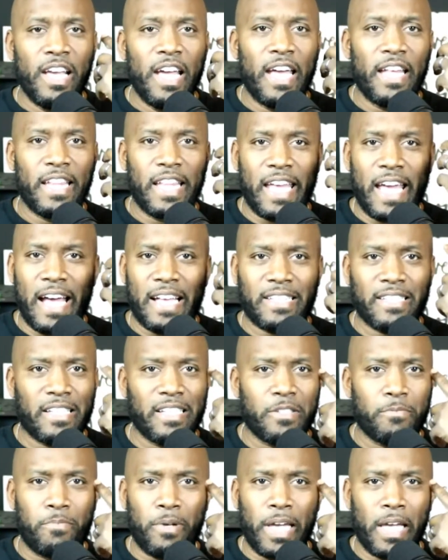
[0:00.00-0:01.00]
and they ask
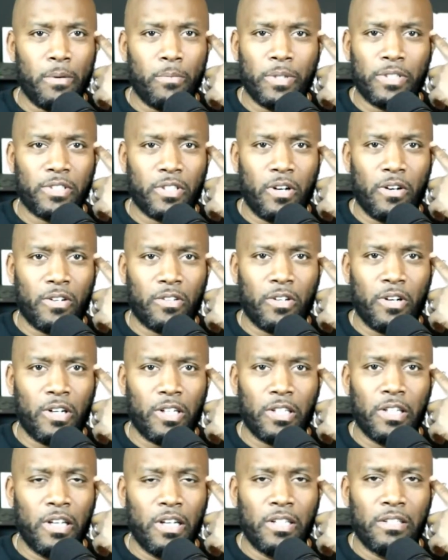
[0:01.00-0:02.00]
us, babe, what's going
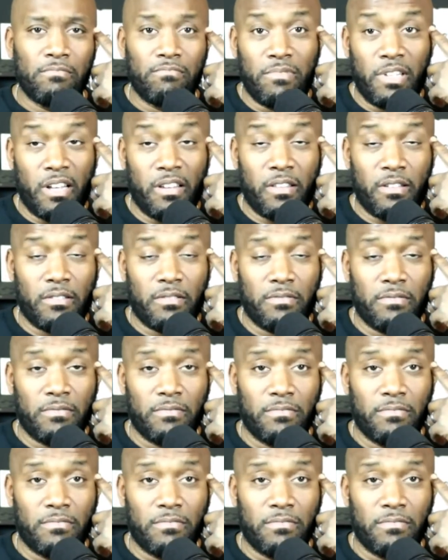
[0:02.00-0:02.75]
on? Nothing.